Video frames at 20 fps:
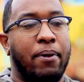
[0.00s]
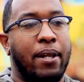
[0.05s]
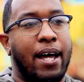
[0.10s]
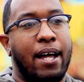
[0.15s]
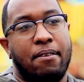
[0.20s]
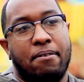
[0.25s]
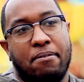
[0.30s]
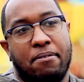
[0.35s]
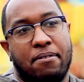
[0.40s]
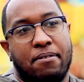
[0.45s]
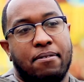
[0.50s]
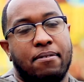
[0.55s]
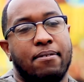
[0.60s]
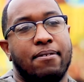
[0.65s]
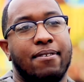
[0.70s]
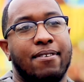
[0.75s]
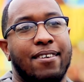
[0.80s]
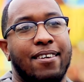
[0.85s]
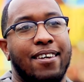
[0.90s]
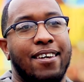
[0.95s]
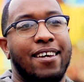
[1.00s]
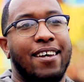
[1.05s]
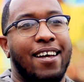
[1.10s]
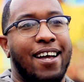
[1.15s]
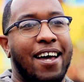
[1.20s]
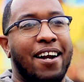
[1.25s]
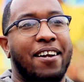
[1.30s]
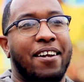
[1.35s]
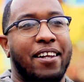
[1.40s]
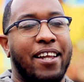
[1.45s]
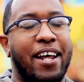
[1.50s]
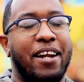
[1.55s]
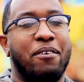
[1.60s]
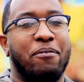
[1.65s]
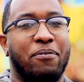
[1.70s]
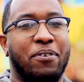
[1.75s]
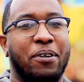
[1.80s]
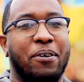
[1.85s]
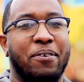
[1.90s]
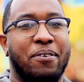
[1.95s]
That
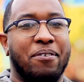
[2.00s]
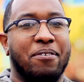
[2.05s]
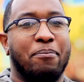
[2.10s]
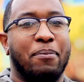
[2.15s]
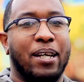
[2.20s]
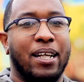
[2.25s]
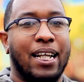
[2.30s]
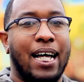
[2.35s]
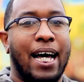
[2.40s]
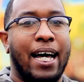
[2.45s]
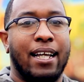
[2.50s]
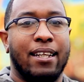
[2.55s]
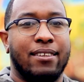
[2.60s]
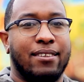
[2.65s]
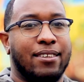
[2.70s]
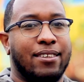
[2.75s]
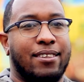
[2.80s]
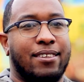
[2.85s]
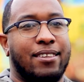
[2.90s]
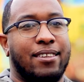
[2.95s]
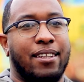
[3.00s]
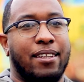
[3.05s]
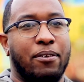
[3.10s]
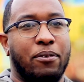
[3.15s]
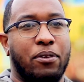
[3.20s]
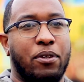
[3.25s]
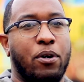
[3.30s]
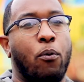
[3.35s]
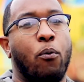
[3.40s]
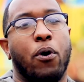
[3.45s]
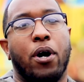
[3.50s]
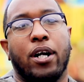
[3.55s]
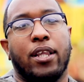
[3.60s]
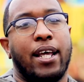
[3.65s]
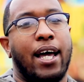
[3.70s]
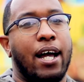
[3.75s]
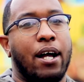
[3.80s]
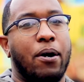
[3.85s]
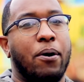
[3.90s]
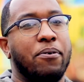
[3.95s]
influences me a lot, just the work
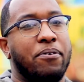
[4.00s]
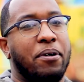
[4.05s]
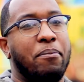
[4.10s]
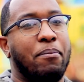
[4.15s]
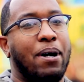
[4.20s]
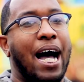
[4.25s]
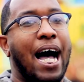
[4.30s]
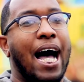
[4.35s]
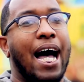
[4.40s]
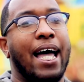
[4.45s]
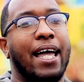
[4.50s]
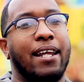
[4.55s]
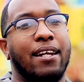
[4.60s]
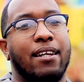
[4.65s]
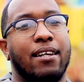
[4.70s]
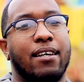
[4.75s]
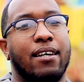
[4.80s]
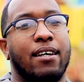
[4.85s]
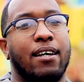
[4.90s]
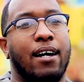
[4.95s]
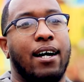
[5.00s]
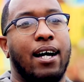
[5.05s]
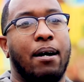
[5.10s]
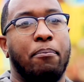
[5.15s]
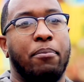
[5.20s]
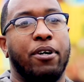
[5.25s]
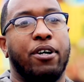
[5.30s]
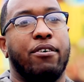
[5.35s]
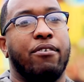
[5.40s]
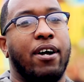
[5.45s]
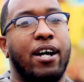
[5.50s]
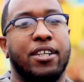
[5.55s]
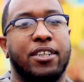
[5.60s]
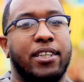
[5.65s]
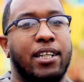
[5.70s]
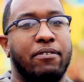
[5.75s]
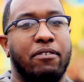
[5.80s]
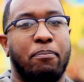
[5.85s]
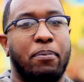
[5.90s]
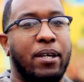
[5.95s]
that goes in behind the
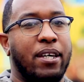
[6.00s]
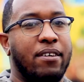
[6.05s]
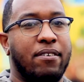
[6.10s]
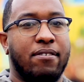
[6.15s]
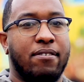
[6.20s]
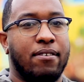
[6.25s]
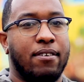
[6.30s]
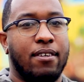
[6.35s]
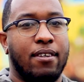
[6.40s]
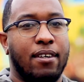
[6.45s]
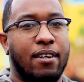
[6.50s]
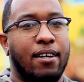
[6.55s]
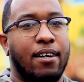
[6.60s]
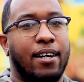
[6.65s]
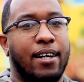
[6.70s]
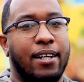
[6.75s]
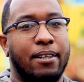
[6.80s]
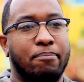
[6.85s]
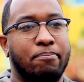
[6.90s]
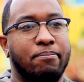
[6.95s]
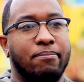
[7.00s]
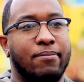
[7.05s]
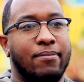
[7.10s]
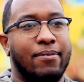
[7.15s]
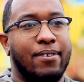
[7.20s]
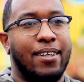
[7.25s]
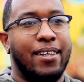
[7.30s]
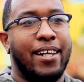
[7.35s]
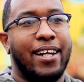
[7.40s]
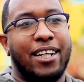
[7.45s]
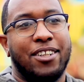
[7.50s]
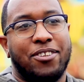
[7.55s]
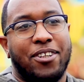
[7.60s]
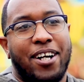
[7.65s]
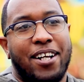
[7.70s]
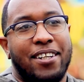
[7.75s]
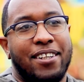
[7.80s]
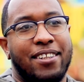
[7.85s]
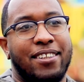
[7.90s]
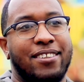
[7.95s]
creation of a piece. And then I
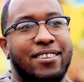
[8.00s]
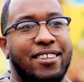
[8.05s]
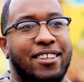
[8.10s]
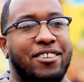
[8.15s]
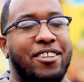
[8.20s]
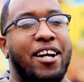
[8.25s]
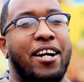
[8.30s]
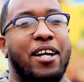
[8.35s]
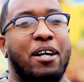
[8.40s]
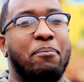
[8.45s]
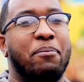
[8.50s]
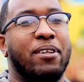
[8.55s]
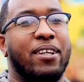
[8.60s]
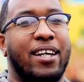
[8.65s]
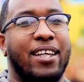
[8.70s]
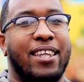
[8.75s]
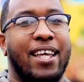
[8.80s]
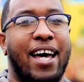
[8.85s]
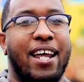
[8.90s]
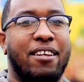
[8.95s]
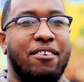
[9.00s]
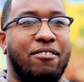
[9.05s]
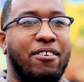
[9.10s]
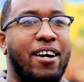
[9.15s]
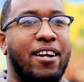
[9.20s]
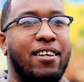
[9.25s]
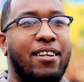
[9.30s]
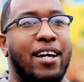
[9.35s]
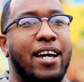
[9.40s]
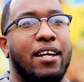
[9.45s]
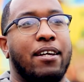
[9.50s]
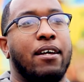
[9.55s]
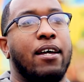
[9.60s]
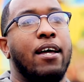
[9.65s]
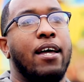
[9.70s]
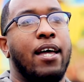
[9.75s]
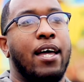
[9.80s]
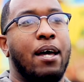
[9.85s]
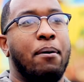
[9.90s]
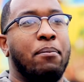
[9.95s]
try to emulate that and try to like
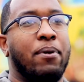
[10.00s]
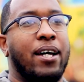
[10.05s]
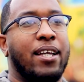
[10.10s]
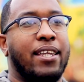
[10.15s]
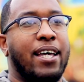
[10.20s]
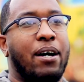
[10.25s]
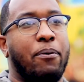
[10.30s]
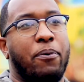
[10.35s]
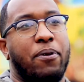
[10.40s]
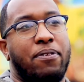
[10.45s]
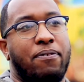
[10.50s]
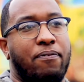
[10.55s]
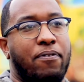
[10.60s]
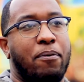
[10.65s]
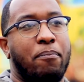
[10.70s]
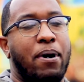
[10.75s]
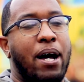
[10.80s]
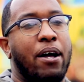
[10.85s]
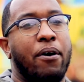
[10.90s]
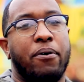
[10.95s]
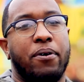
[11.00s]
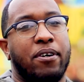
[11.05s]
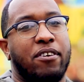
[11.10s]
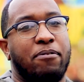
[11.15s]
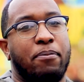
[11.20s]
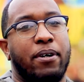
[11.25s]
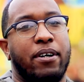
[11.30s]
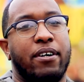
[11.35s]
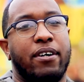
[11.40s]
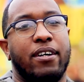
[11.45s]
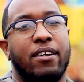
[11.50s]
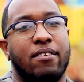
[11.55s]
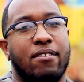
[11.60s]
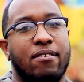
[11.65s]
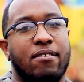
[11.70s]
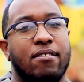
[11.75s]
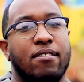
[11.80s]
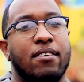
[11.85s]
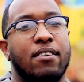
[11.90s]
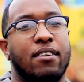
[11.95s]
emulate that with from my own
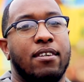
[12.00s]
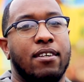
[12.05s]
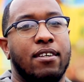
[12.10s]
experience.